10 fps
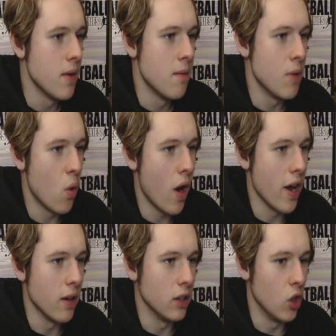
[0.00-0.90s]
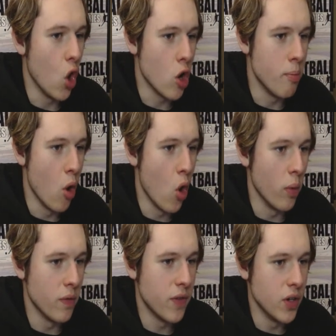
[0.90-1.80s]
Maguire, long ball up the
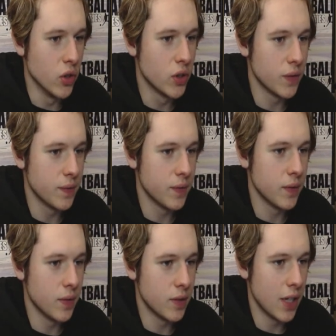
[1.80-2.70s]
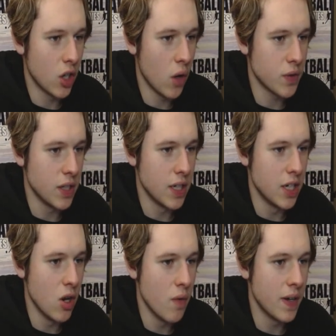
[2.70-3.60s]
field. Tarkowski can
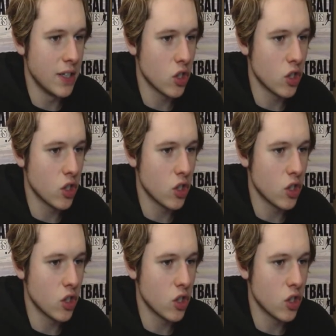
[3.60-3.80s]
deal with it as he just